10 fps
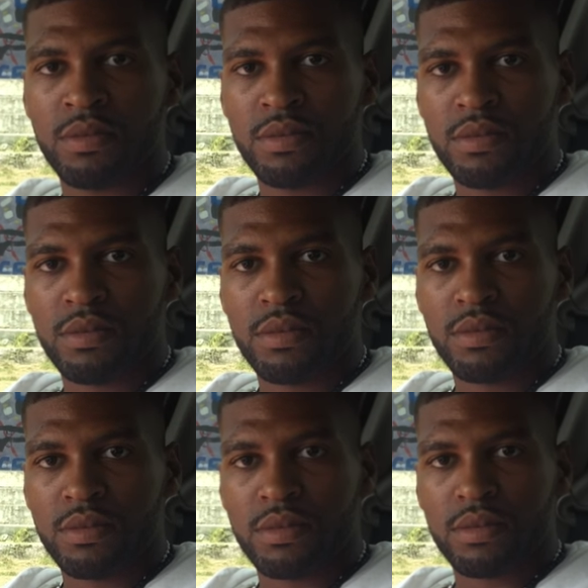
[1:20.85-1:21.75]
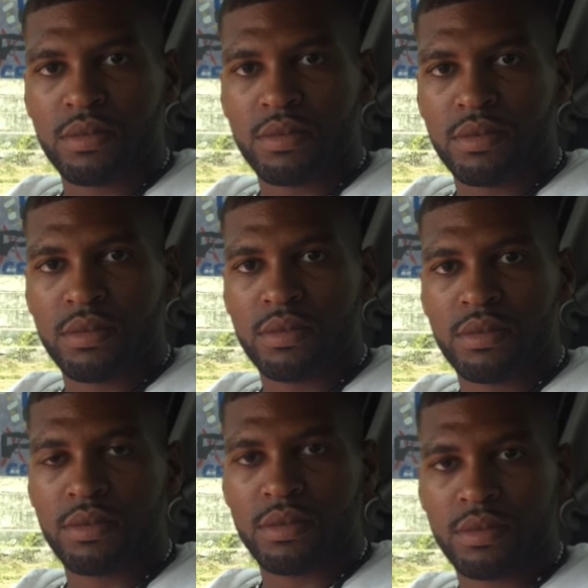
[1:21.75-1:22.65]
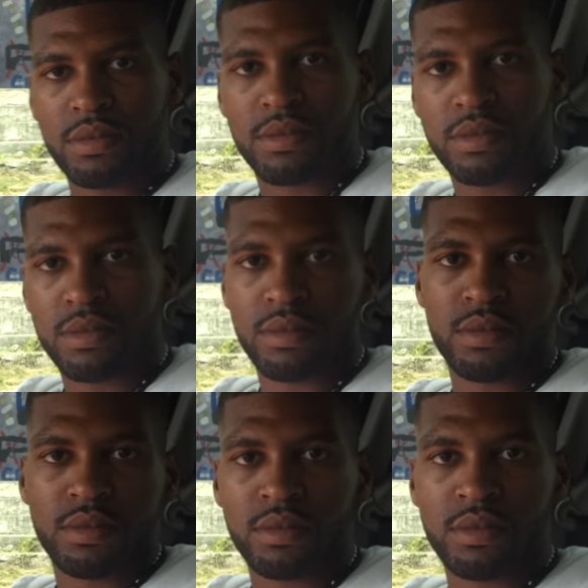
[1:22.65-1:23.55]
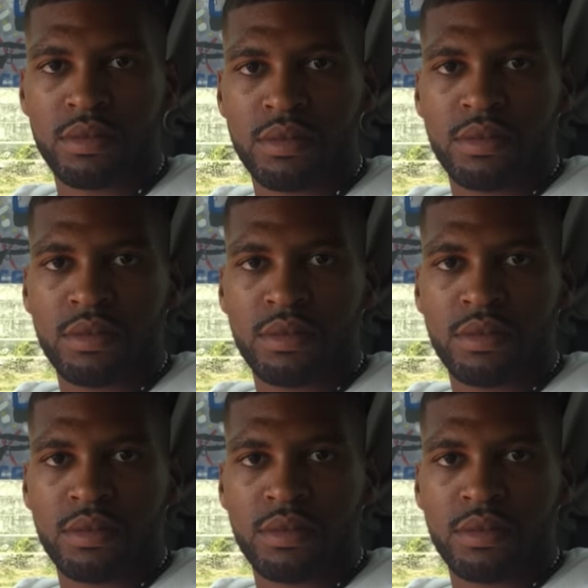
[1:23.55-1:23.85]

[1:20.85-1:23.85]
So, uh, you know, I know, you know, you.